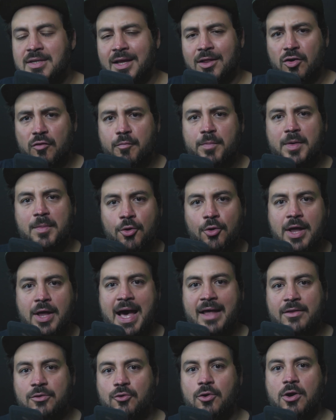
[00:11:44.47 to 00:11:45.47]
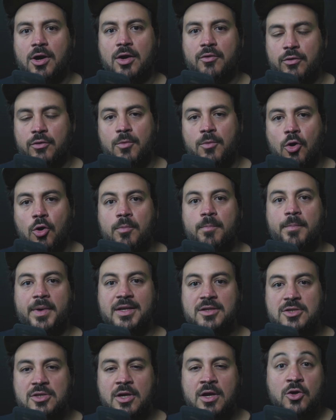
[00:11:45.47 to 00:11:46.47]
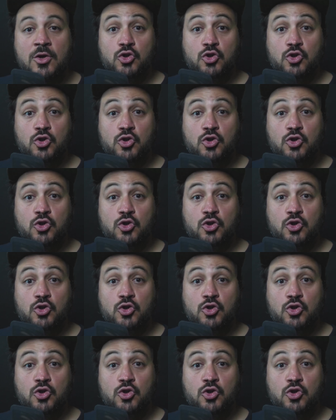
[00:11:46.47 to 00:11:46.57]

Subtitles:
a lot of people add to cart from homepage.